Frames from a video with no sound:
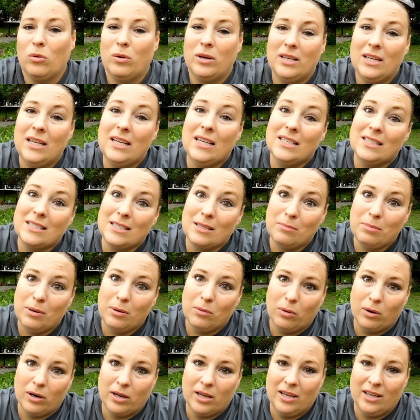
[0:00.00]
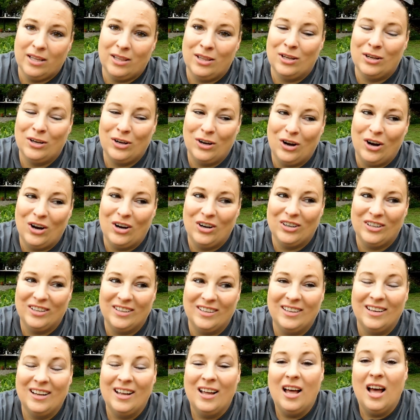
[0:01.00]
I need to be working in the
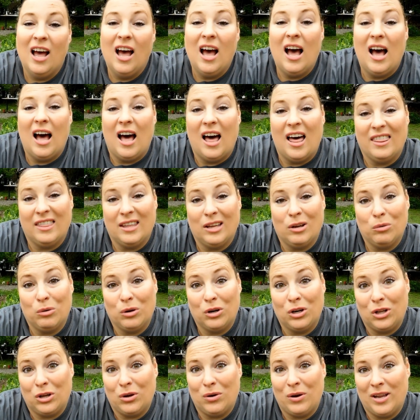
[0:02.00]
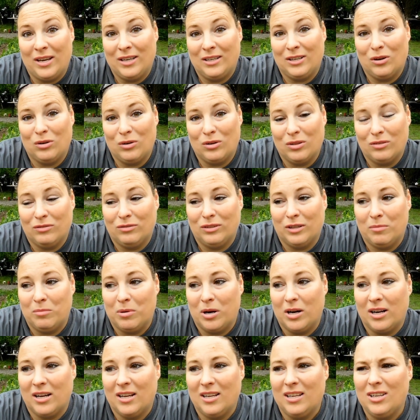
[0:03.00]
garden, I think we're gonna go ahead and go to the flea
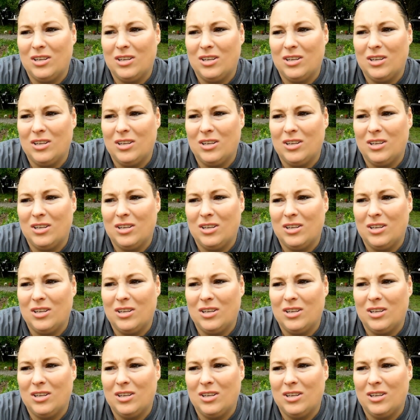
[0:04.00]
market.